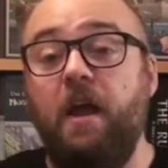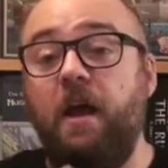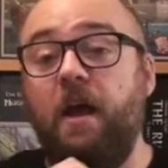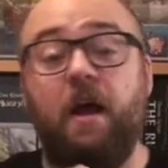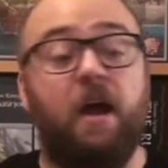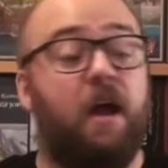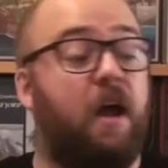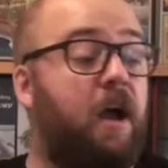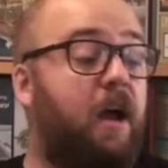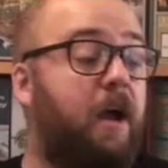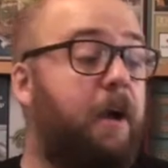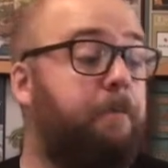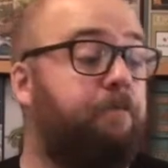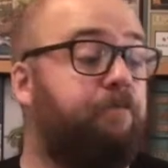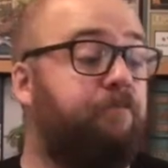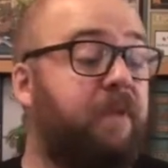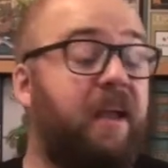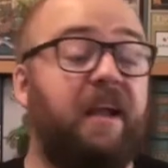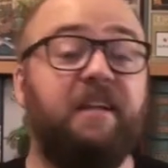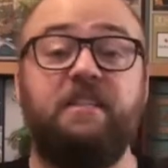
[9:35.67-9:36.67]

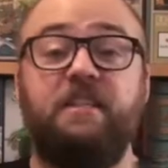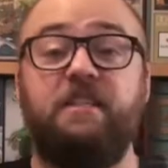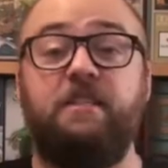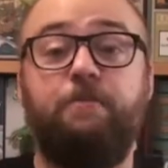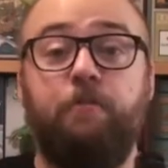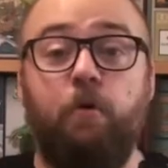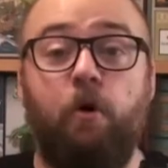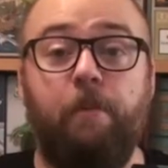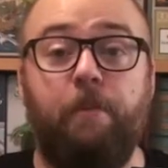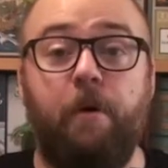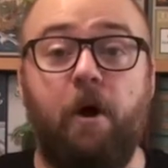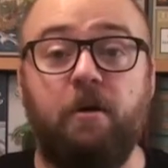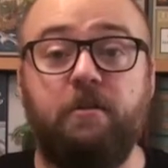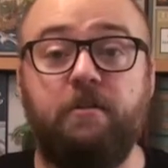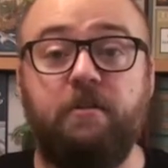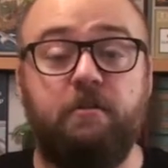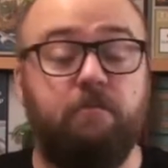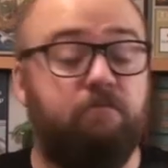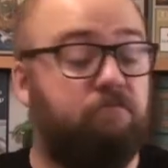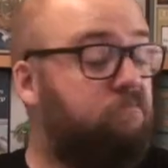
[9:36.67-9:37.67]
It's a small
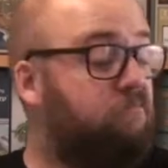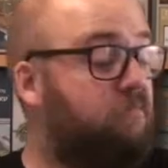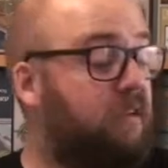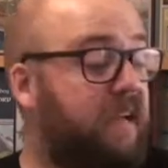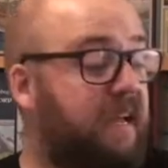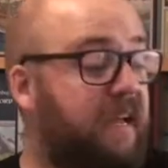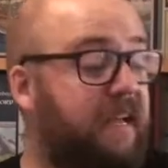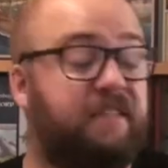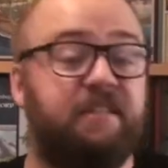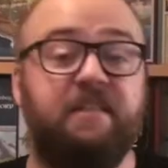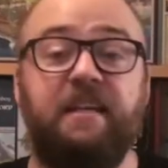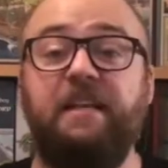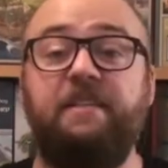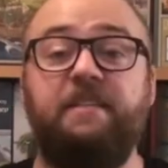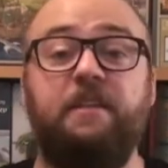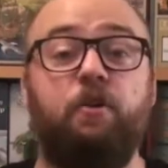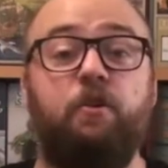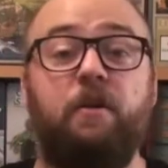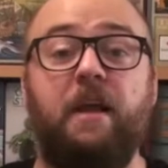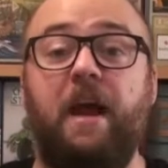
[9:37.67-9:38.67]
box. It's
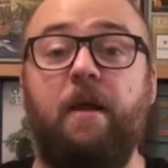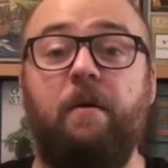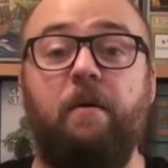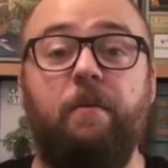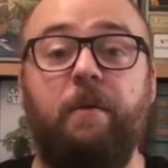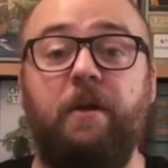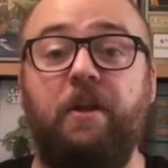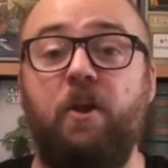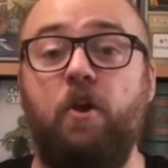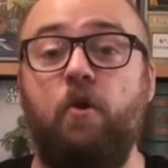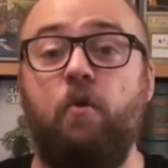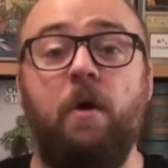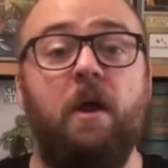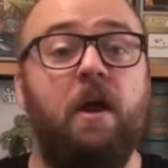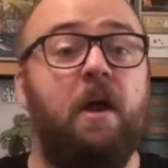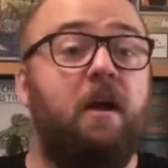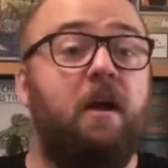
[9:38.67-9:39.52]
easy to carry with you.